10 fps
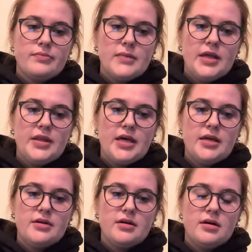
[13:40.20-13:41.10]

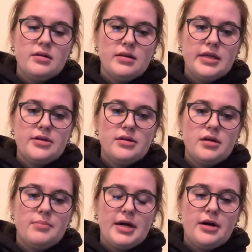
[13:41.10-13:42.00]
then a little
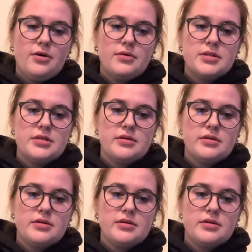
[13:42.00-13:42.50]
about